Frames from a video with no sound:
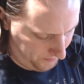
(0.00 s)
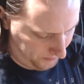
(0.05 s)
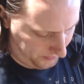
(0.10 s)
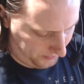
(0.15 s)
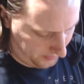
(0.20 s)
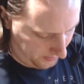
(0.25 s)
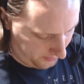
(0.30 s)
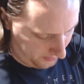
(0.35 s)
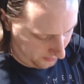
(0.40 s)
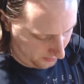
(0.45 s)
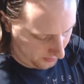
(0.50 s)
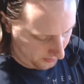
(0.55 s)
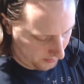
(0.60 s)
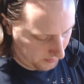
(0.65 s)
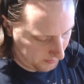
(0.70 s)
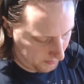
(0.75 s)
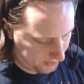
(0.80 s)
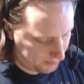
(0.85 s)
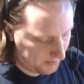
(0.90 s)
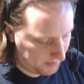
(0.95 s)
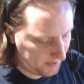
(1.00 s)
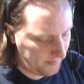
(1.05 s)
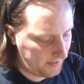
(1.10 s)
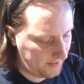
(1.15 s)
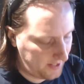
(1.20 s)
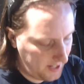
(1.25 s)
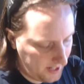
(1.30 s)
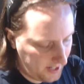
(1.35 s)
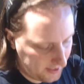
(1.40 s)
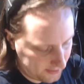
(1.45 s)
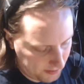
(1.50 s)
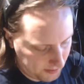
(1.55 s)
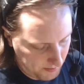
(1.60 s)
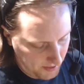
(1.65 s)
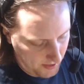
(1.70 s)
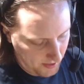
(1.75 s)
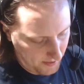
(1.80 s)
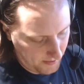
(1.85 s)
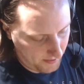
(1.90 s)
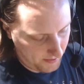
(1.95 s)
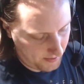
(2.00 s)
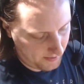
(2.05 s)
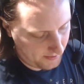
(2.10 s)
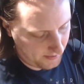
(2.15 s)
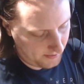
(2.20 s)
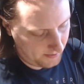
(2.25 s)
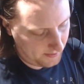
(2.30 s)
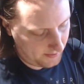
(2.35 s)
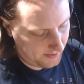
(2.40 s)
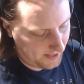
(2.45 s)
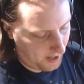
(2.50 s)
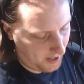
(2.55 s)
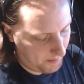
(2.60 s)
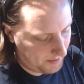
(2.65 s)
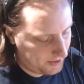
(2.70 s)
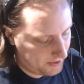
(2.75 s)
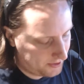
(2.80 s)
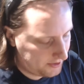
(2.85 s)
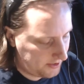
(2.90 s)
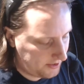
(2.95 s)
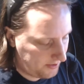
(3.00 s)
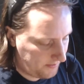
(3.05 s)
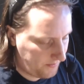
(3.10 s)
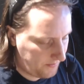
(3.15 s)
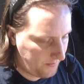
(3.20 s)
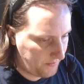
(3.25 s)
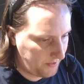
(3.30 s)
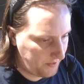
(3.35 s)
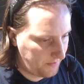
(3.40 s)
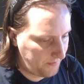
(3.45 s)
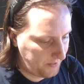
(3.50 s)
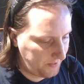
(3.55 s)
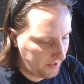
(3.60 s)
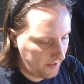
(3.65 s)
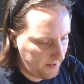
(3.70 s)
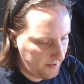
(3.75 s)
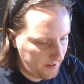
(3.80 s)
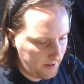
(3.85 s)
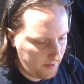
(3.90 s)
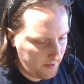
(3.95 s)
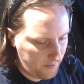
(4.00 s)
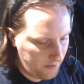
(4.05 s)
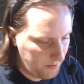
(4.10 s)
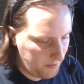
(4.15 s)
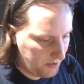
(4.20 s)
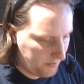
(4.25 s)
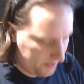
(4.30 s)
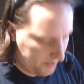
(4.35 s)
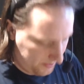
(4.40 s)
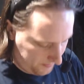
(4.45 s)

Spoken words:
so I'm expecting the card to be damaged. Removing it.